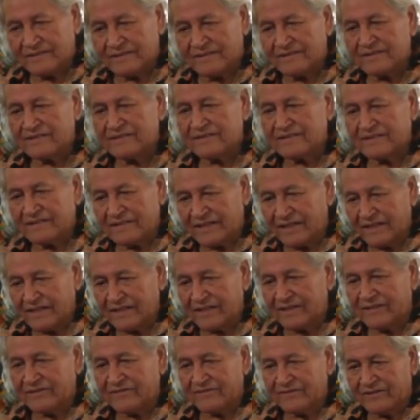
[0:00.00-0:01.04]
Oh,
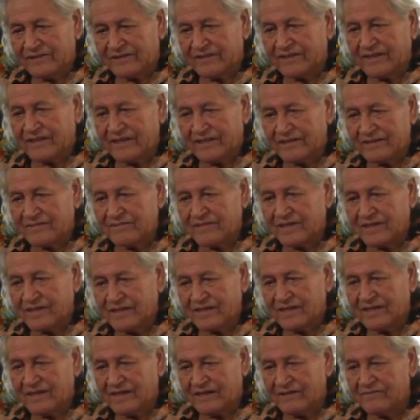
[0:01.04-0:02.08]
thank you for telling me.
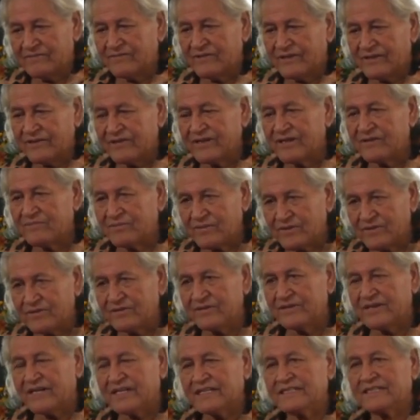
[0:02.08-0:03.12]
I'm very
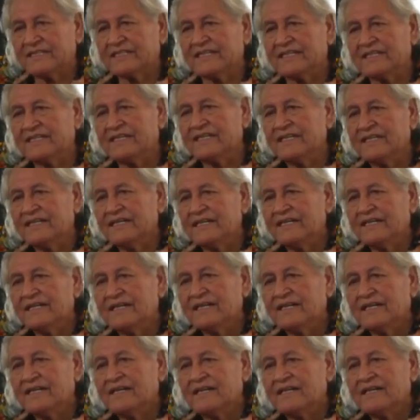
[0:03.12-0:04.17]
poor, I said.
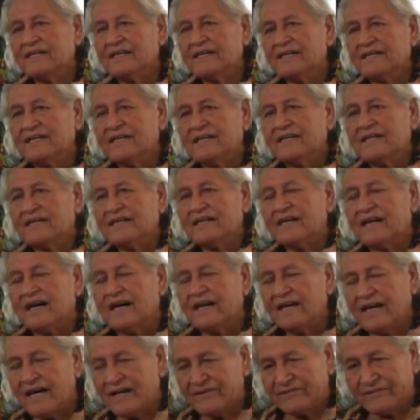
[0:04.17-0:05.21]

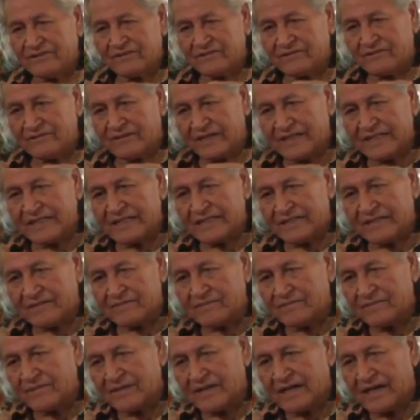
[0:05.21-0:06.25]
I have to write
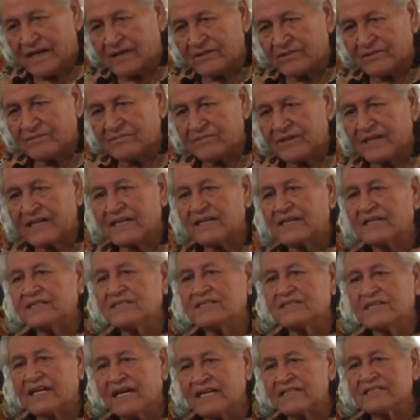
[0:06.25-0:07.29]
them down
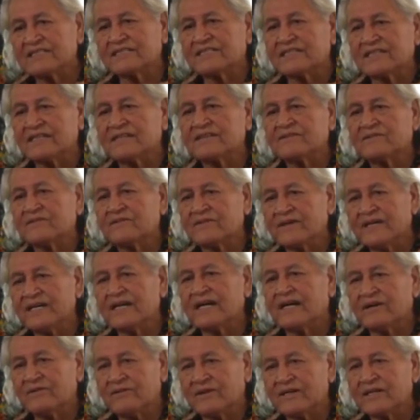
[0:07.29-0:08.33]
because that's the
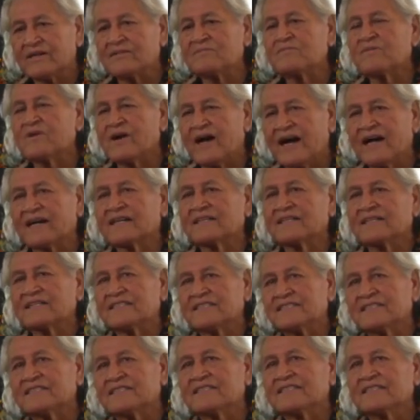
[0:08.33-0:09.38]
way I want to
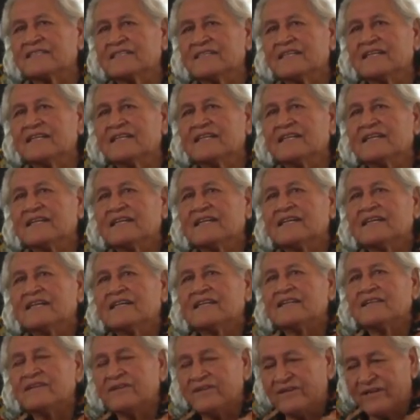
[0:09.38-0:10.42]
practice
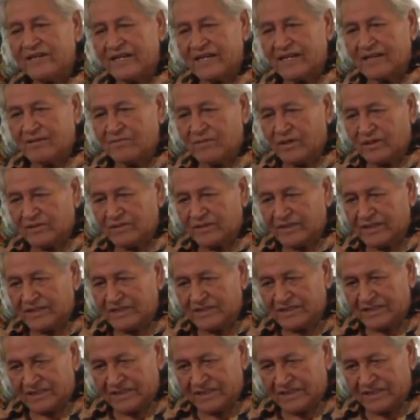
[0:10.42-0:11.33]
learning about these